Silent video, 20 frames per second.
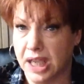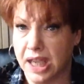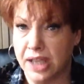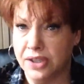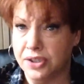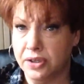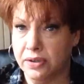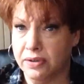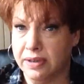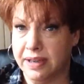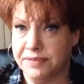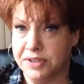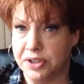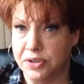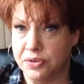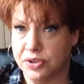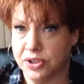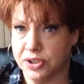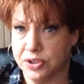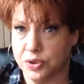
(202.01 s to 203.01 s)
and you don't have to
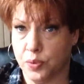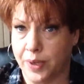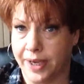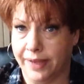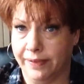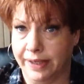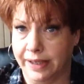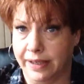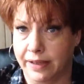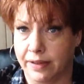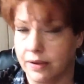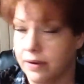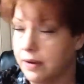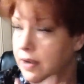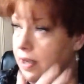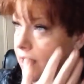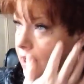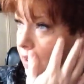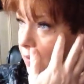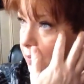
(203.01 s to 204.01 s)
use just squalene either,
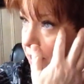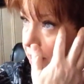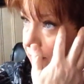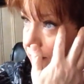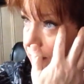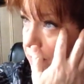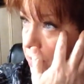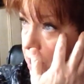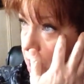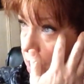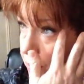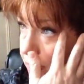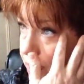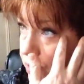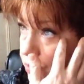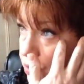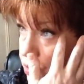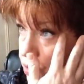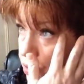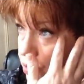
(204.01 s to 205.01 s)
but if I'm
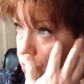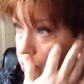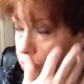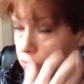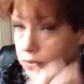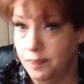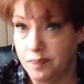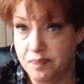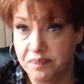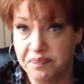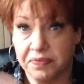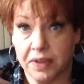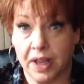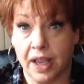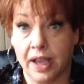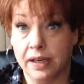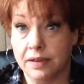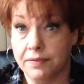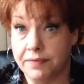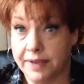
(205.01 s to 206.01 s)
going to
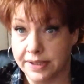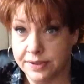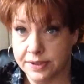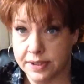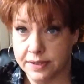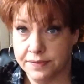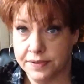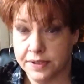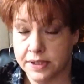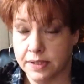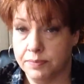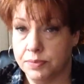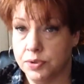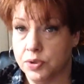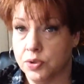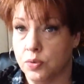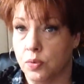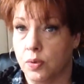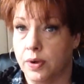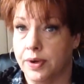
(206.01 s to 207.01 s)
an event of some
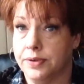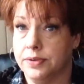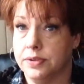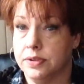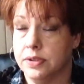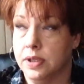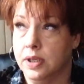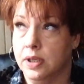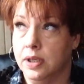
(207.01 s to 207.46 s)
sort,